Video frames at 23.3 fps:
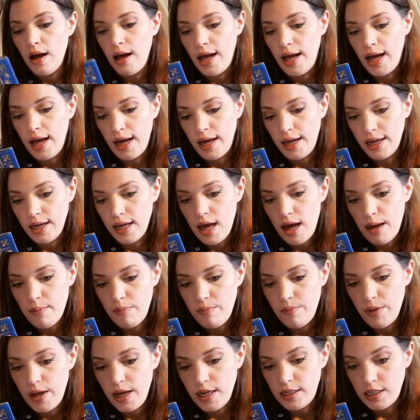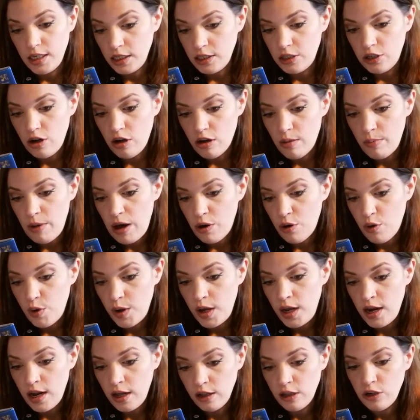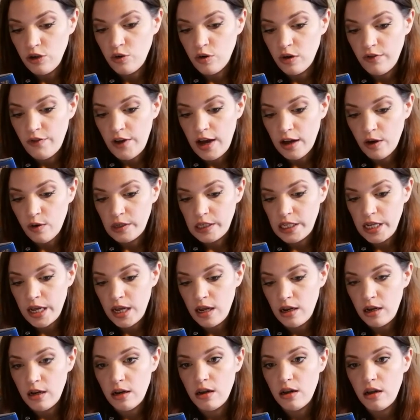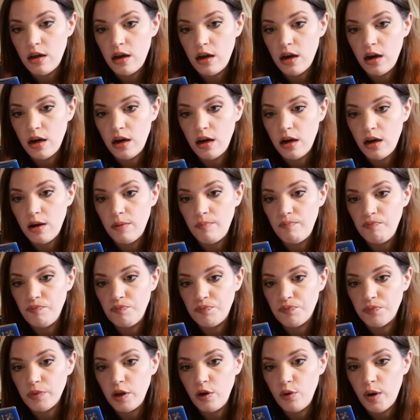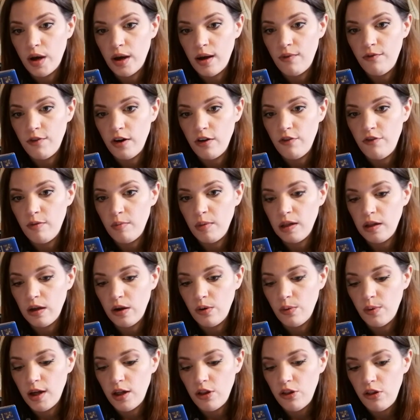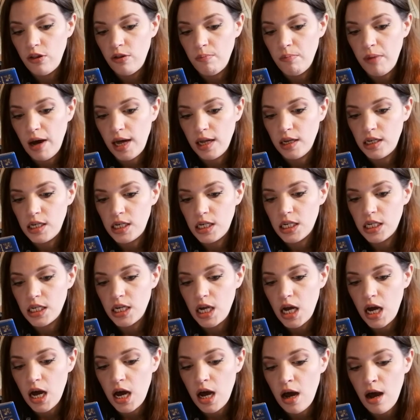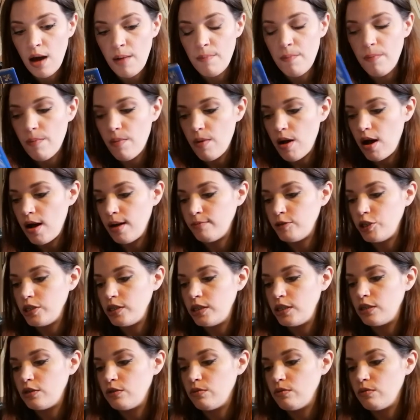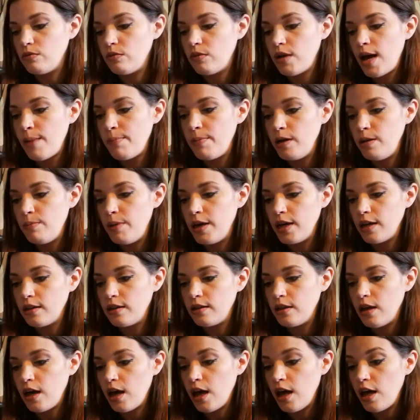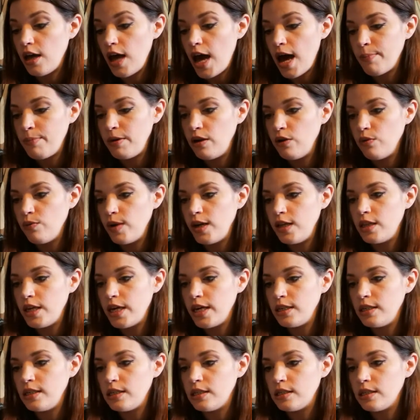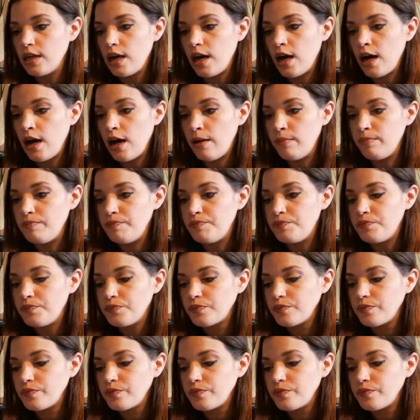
Uh, it does talk about Queen Eleanor of Aquitaine, um, who I am very familiar with, but um, I'm just happy to pick, uh, happy to read this um,